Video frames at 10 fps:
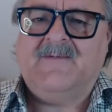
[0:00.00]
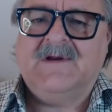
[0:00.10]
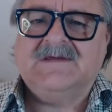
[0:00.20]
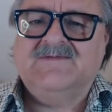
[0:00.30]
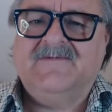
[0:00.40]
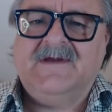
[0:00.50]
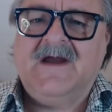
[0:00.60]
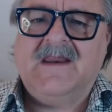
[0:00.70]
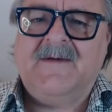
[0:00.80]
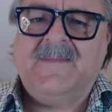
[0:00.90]
And what does
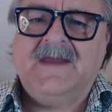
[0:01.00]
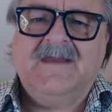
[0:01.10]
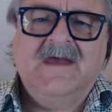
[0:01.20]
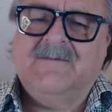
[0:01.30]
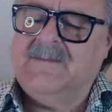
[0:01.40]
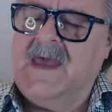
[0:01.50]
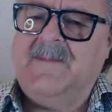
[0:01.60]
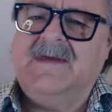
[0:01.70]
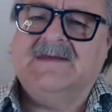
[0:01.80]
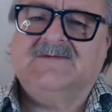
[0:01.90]
moving on up mean?
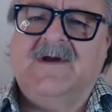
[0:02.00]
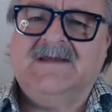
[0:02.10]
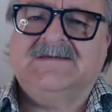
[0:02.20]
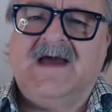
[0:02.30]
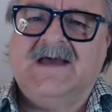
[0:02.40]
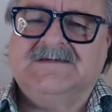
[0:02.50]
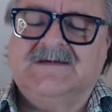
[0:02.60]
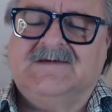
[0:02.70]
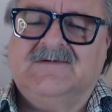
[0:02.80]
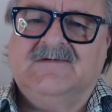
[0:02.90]
Maybe it's right
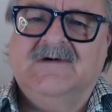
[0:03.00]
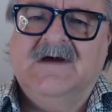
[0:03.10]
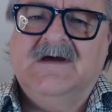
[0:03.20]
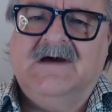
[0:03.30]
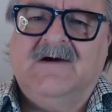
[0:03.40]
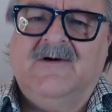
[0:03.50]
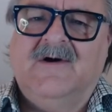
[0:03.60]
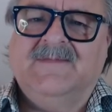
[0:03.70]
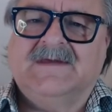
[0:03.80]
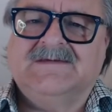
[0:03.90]
sizing to a
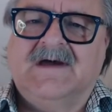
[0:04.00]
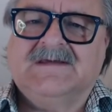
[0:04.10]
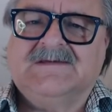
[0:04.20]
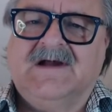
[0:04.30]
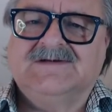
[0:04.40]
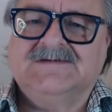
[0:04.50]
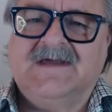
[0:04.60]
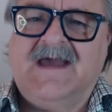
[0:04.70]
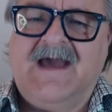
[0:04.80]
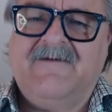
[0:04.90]
home that's not as large as
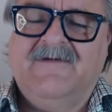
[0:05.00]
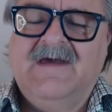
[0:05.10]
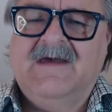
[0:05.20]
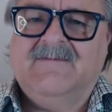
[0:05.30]
they have.